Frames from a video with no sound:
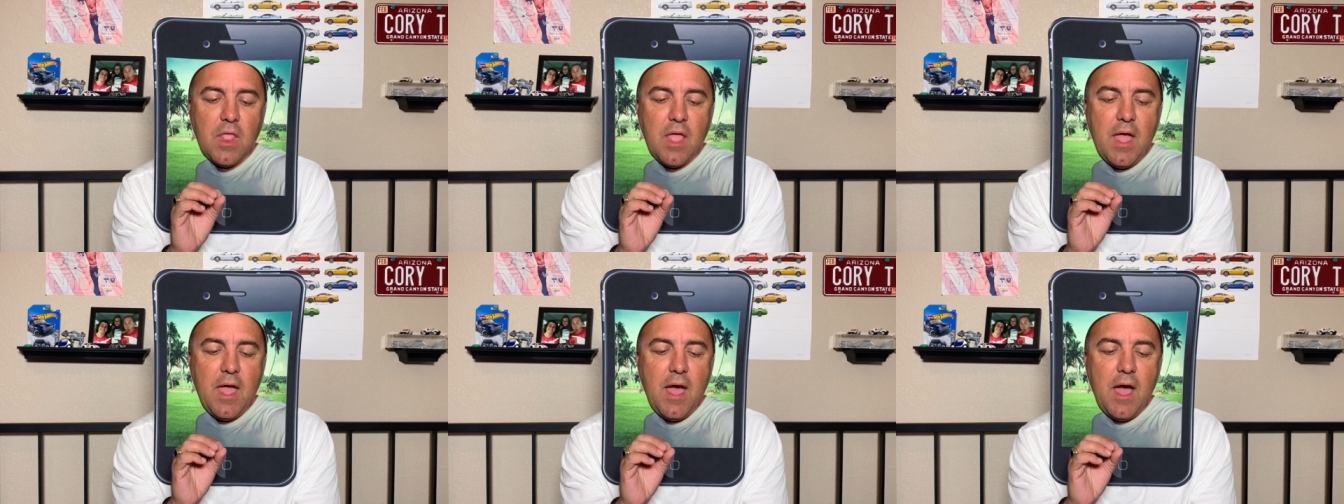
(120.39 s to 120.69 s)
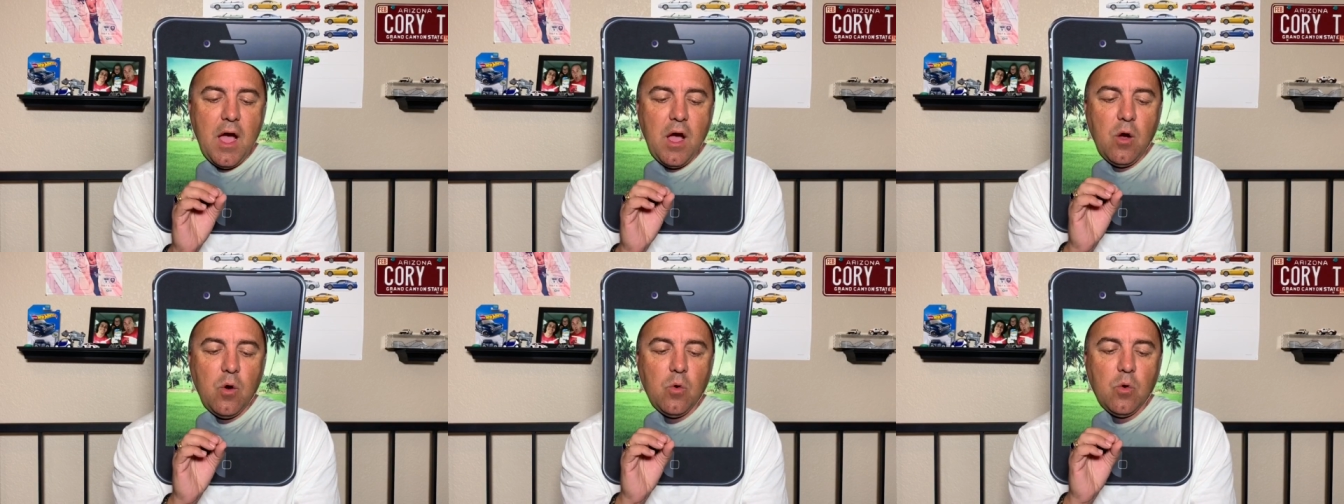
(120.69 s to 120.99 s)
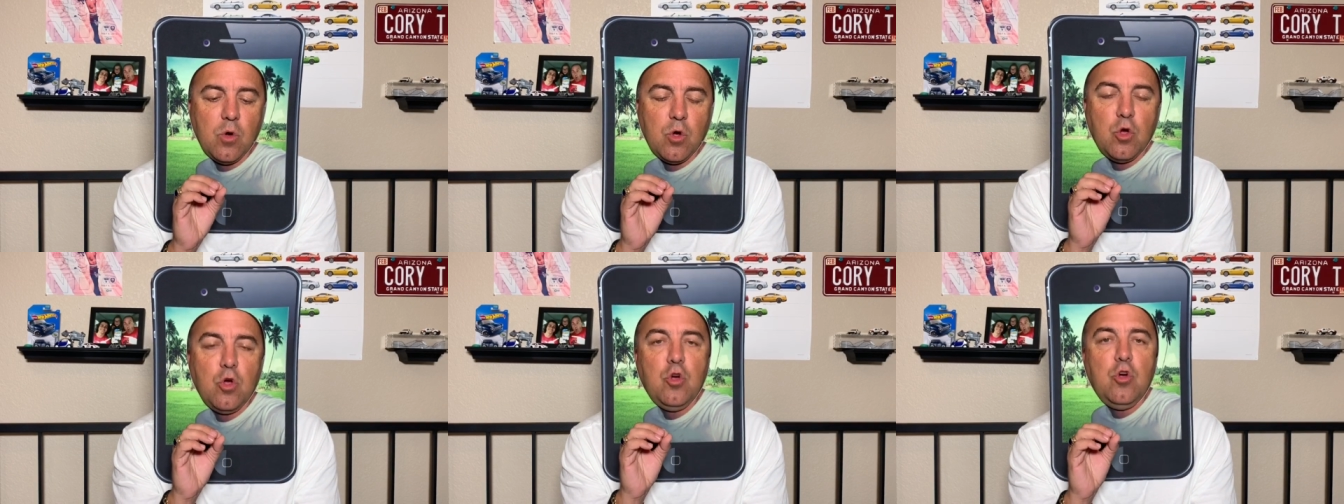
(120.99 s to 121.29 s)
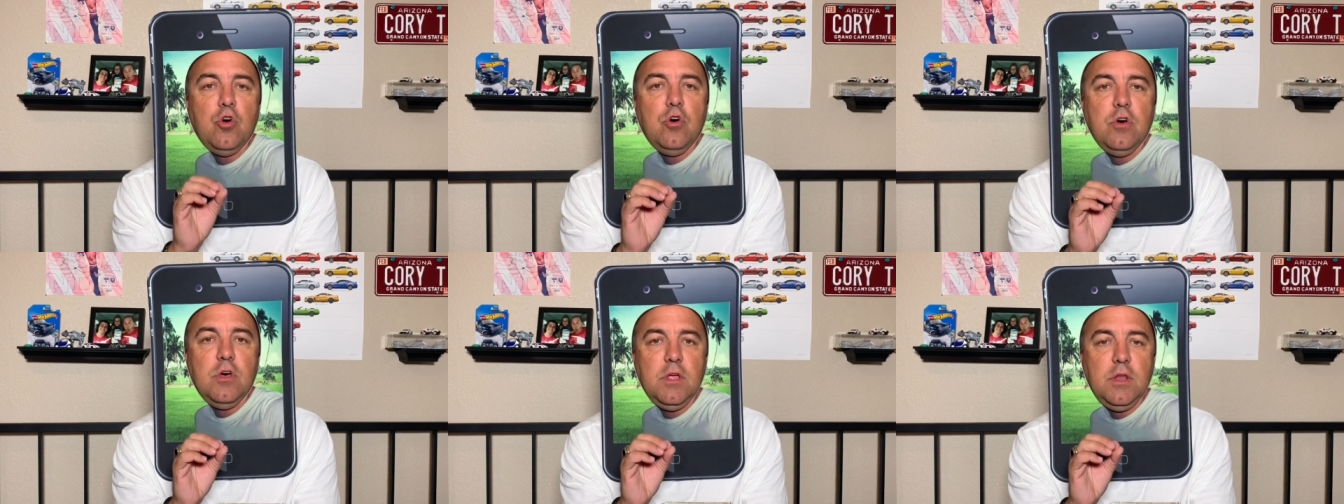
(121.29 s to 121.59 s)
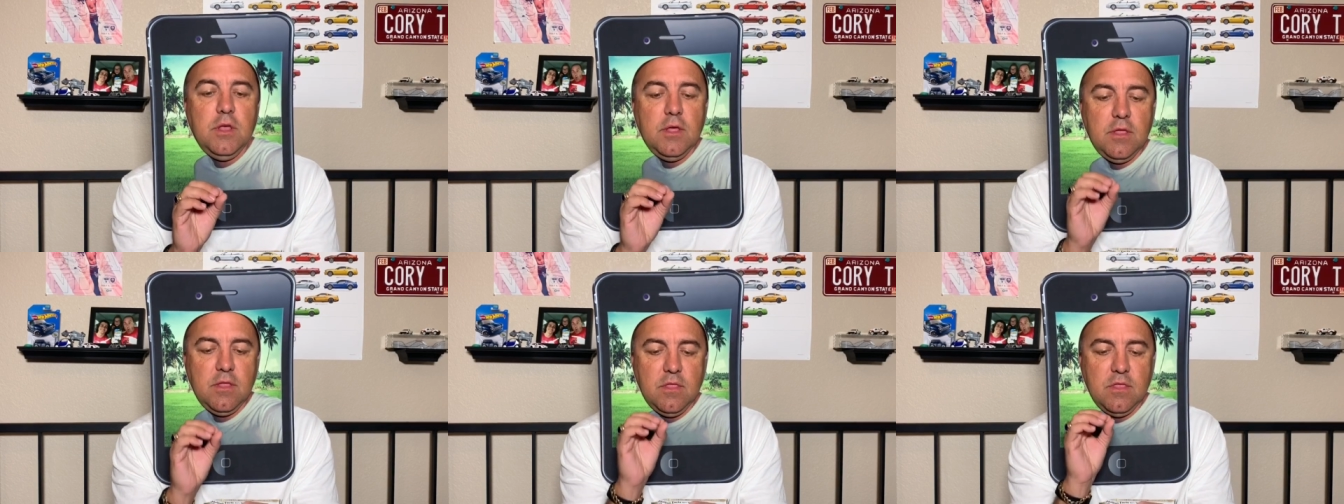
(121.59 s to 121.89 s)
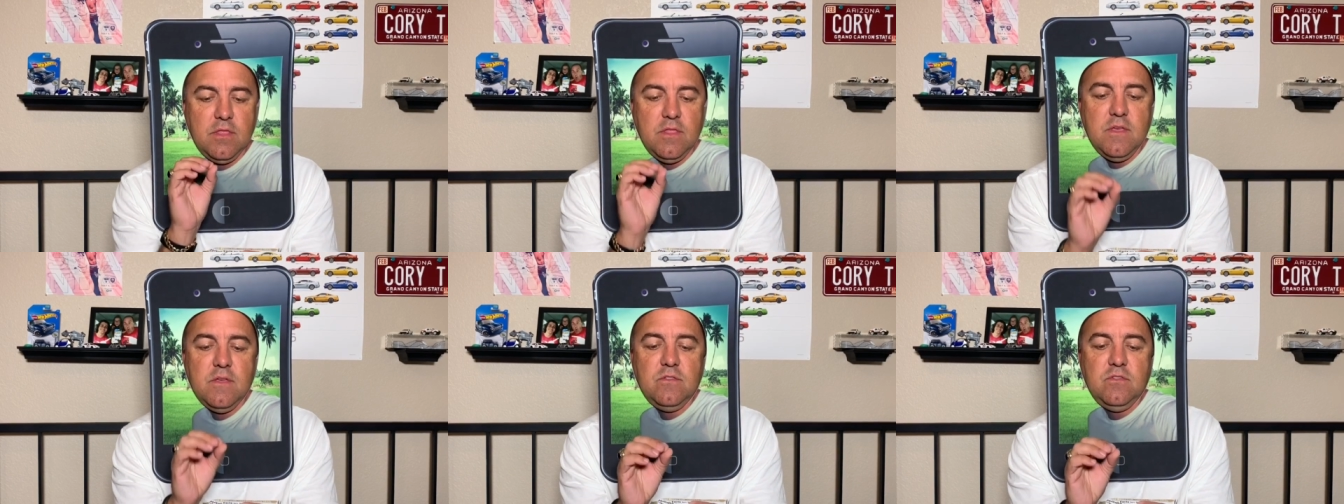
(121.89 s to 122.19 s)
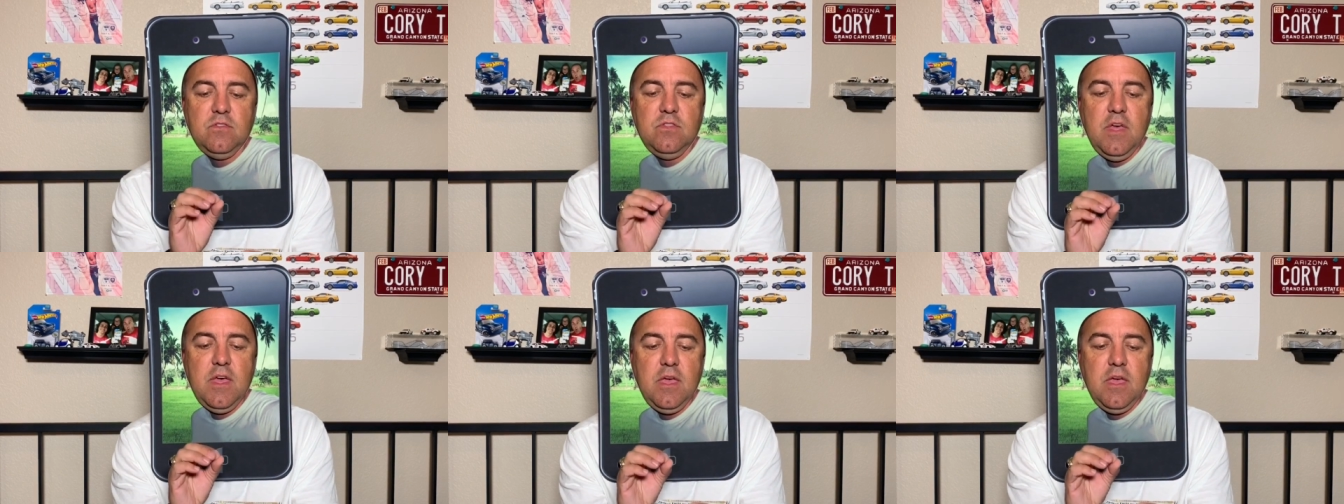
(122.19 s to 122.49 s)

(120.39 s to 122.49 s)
how good this thing